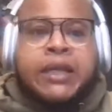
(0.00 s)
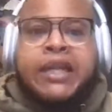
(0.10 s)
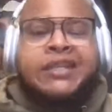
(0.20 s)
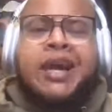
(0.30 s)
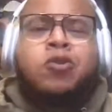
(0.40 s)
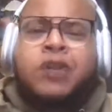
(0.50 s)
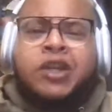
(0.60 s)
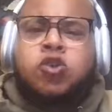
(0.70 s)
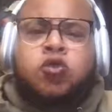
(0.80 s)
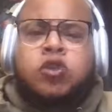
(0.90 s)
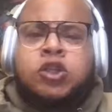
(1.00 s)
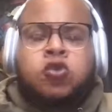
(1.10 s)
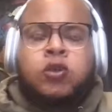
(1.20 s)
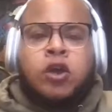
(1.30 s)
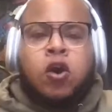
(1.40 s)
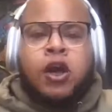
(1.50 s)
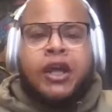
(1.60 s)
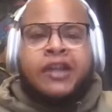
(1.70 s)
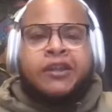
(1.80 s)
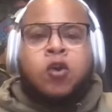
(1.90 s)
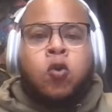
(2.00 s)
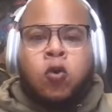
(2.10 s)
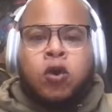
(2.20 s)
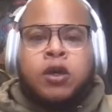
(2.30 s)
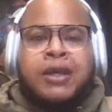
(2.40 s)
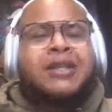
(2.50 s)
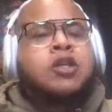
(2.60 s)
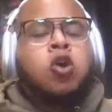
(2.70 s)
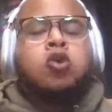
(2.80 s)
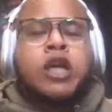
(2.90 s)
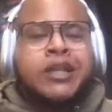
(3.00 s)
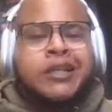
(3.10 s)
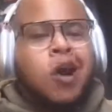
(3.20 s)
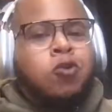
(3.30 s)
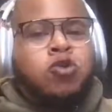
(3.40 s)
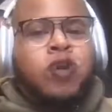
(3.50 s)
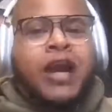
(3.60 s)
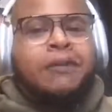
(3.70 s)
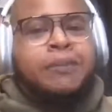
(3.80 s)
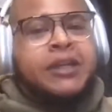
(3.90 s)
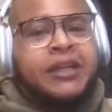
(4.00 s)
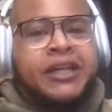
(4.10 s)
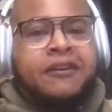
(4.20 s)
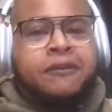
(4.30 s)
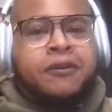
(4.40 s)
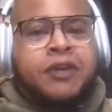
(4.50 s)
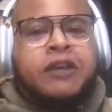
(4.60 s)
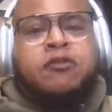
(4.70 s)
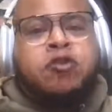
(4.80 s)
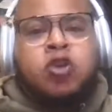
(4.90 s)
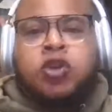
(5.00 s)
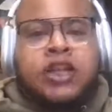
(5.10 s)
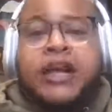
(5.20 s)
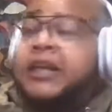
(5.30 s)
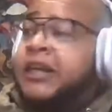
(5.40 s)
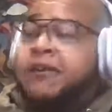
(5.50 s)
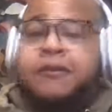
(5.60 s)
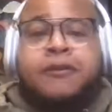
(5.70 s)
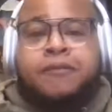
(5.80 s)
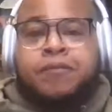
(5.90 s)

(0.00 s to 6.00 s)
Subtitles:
That's not who they truly are at the core. So don't try to be a giver if you know you're not a giver.